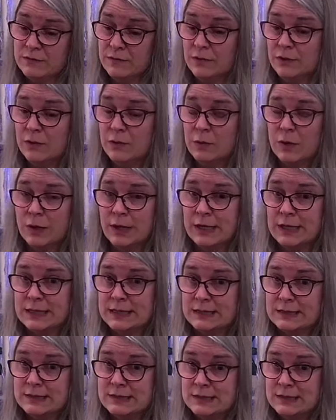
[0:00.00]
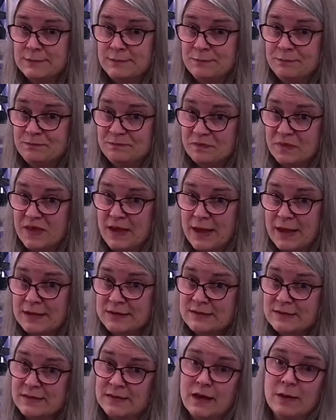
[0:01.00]
for an organist,
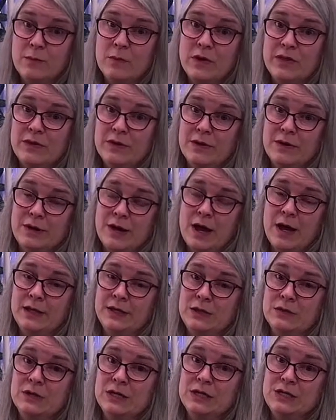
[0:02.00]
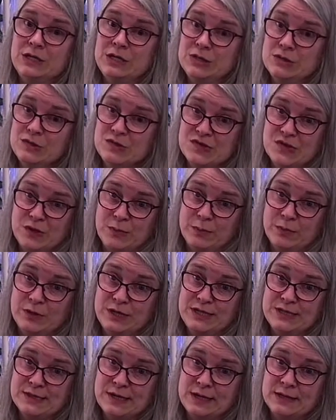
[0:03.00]
ask them whether or not you can use their
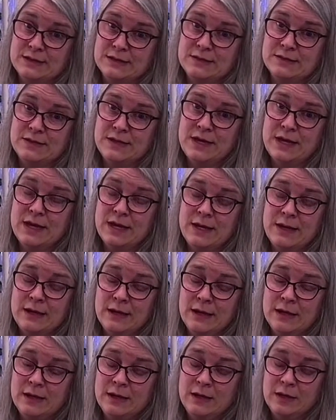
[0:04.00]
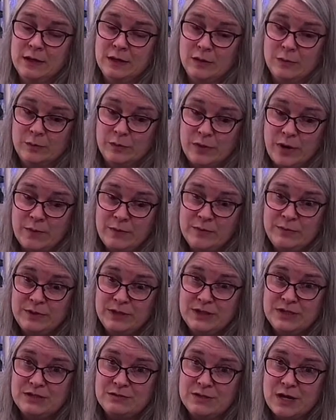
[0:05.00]
presets. They
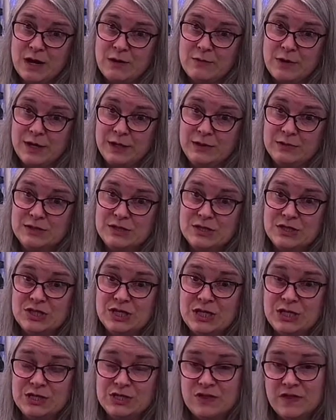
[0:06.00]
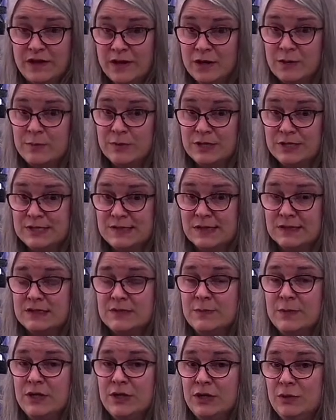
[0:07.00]
probably do not want you to change their
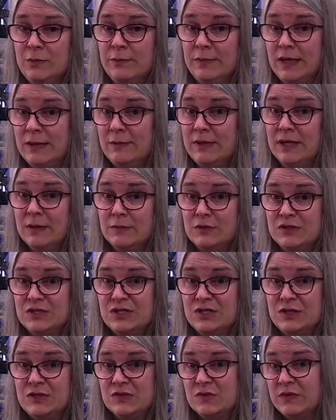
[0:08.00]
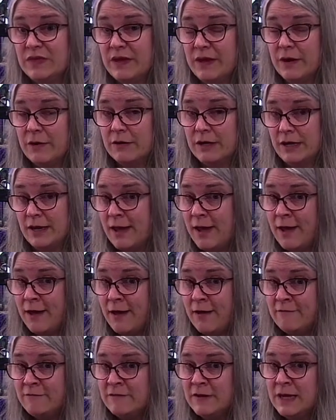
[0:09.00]
presets, but you may be able to use what they already
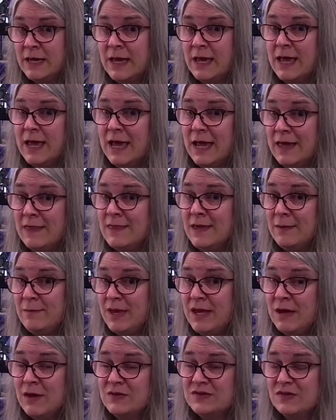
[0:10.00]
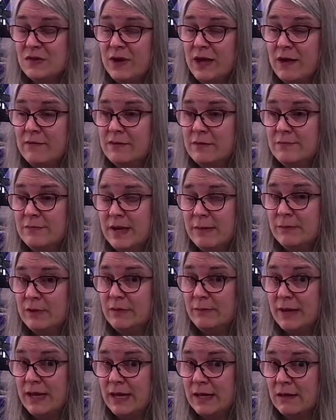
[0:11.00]
have and they may also have a memory
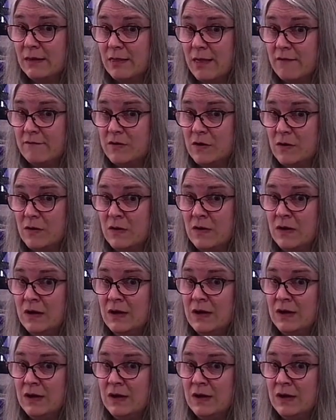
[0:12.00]
bank level